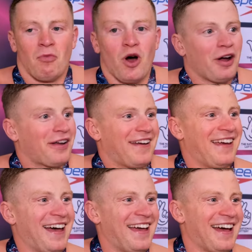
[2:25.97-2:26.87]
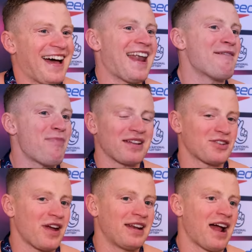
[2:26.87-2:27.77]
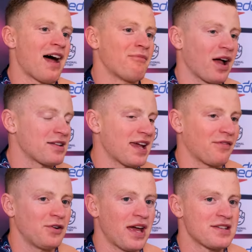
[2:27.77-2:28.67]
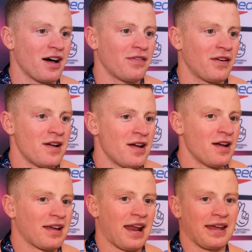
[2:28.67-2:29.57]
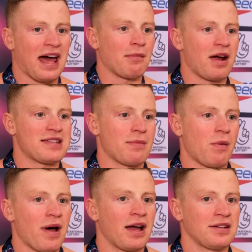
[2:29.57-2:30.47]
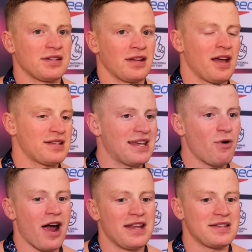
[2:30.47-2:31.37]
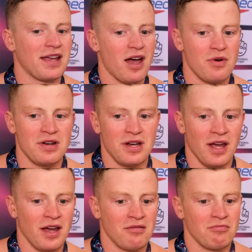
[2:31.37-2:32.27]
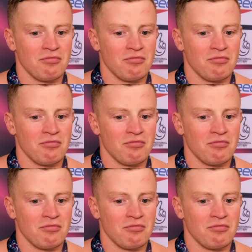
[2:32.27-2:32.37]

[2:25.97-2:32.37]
Work, and then back to training. I'm going to take a few days off, kind of calibrate it in my mind, see where I need to go, and I'm